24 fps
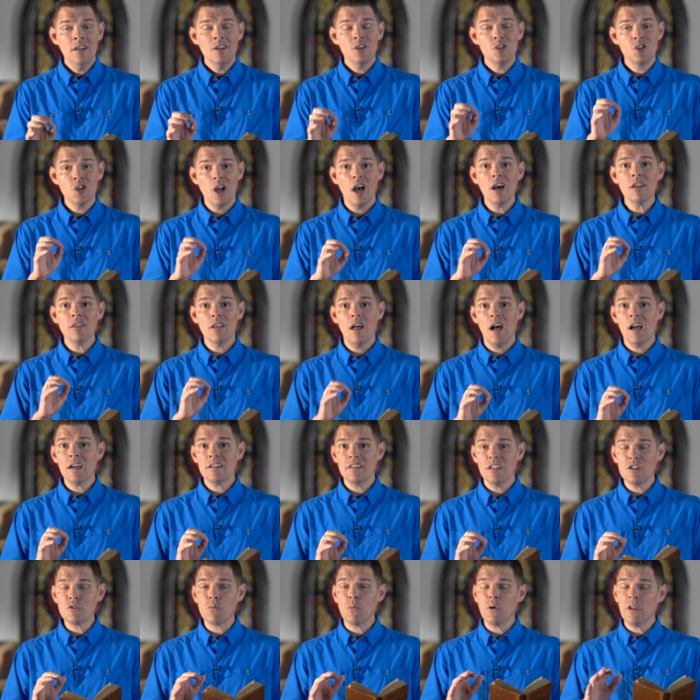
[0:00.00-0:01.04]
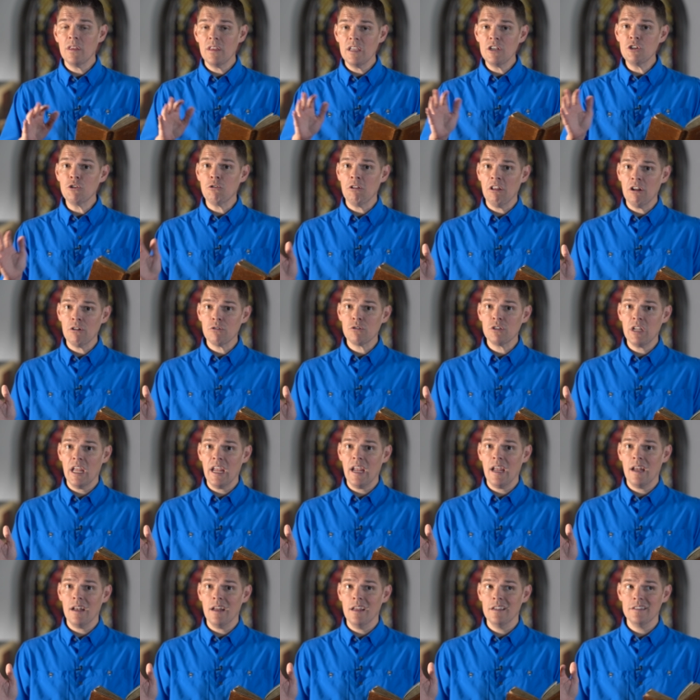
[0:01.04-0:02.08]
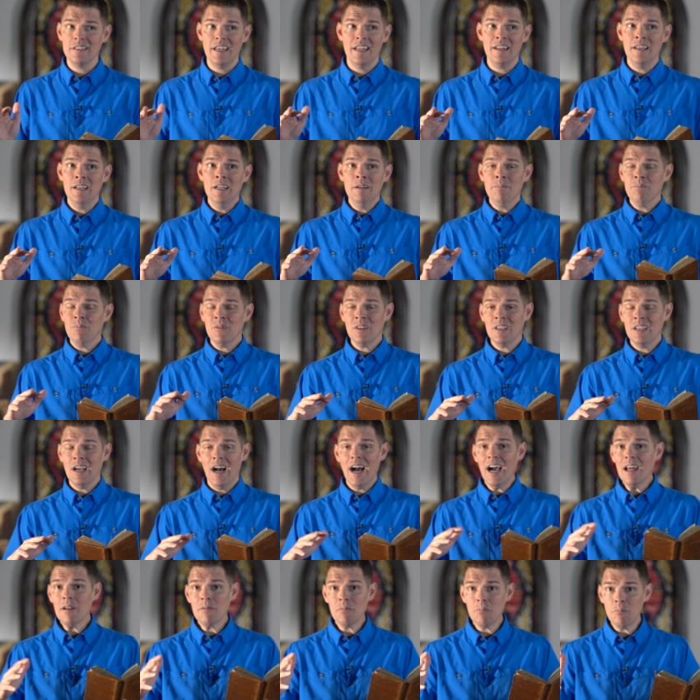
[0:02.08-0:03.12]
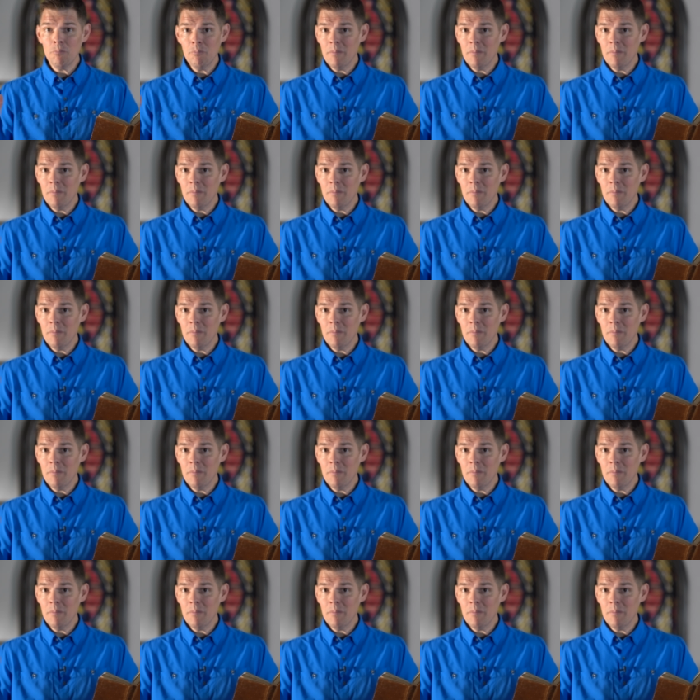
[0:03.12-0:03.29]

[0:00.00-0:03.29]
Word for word: John Locke says one of the things you need to understand is that God